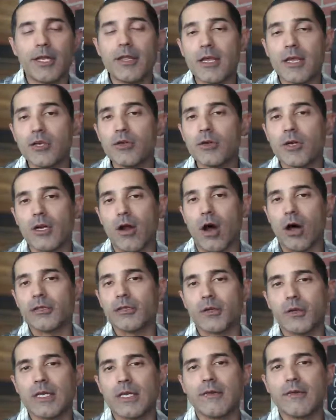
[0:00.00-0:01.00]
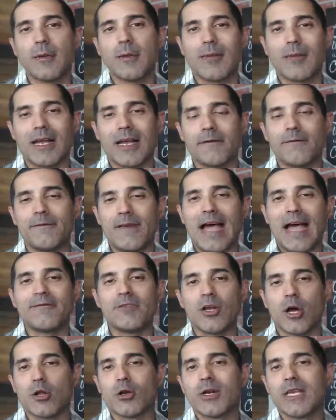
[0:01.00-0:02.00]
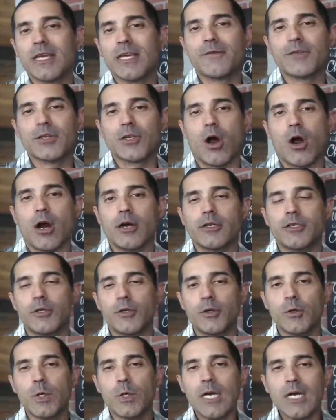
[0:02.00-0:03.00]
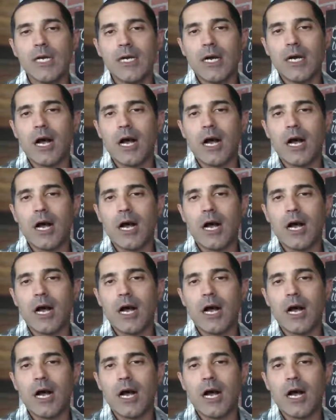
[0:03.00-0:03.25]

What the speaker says: and then you could also give them like a $5 gift card to